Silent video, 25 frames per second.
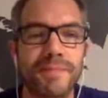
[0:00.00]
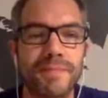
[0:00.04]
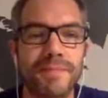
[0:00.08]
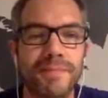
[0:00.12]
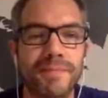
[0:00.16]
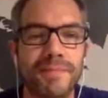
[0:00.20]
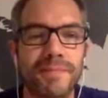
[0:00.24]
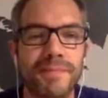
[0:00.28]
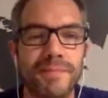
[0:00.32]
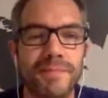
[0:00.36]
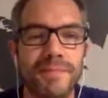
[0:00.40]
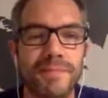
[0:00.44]

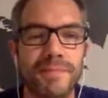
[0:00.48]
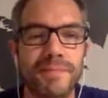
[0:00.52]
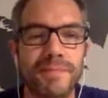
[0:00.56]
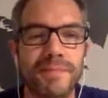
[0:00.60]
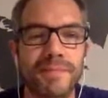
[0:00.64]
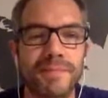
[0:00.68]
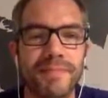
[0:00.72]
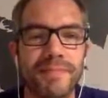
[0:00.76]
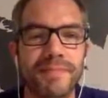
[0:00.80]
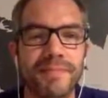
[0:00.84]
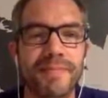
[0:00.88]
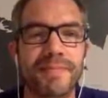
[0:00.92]

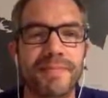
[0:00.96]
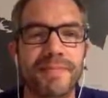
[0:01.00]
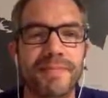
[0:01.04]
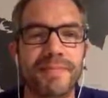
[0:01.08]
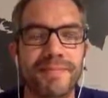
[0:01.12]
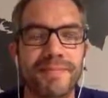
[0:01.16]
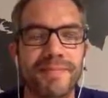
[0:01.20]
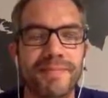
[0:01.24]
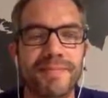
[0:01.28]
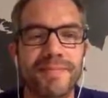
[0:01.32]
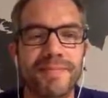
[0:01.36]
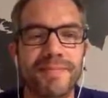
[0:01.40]

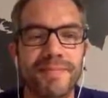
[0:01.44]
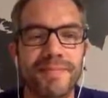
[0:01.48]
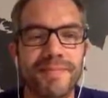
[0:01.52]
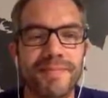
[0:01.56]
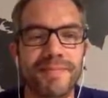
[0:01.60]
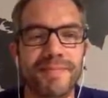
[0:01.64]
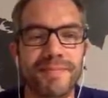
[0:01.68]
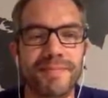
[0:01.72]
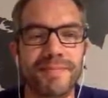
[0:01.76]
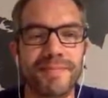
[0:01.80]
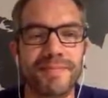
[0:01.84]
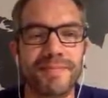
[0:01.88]

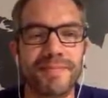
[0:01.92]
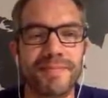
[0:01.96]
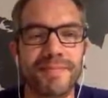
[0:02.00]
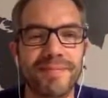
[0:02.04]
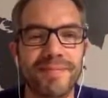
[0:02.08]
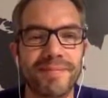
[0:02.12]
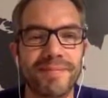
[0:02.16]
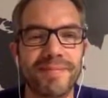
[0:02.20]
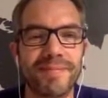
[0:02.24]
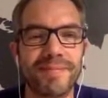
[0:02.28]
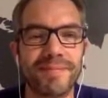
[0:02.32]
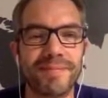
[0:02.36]

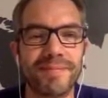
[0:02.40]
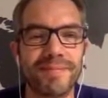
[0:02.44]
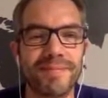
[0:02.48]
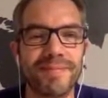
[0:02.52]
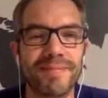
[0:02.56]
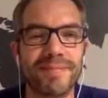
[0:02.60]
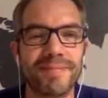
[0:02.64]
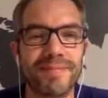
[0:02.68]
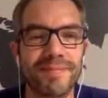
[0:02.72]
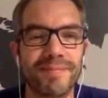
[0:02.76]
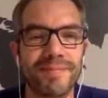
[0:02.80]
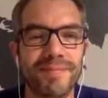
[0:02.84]

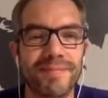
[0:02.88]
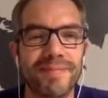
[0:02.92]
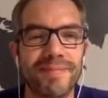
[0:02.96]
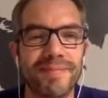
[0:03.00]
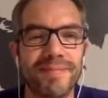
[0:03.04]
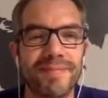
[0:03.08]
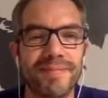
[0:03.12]
No words are spoken by the person on screen.